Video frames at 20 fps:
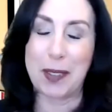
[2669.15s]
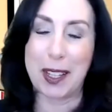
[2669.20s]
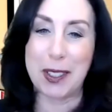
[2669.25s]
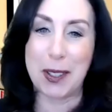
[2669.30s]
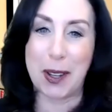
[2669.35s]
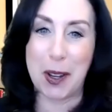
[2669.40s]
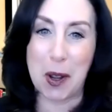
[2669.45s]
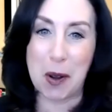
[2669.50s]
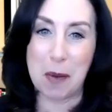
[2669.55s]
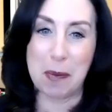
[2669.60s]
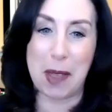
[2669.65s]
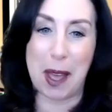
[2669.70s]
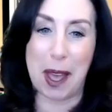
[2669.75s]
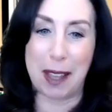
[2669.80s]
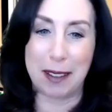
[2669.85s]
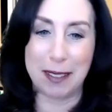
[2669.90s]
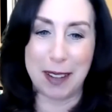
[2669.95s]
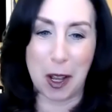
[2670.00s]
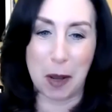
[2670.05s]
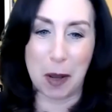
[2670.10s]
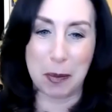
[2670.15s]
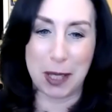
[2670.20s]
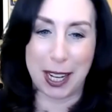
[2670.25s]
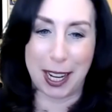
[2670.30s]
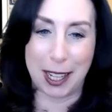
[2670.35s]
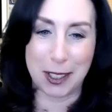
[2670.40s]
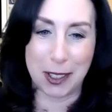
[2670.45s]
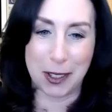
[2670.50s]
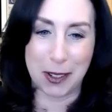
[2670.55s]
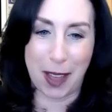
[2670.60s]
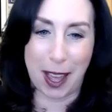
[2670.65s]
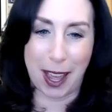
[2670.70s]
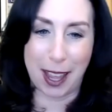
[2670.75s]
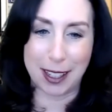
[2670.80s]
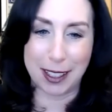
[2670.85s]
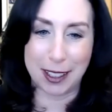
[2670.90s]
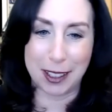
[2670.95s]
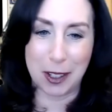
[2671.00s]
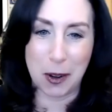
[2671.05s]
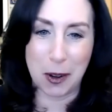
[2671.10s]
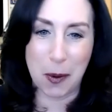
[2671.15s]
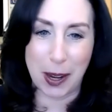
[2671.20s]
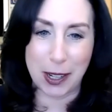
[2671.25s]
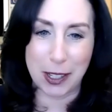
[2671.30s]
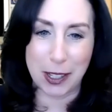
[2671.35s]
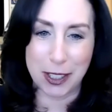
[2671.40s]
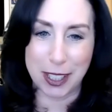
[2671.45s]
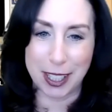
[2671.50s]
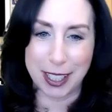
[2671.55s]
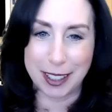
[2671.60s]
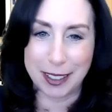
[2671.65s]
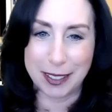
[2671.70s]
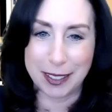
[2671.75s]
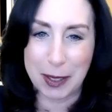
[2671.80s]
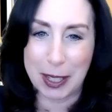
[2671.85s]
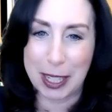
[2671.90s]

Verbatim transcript: So I hope that helps answer that question.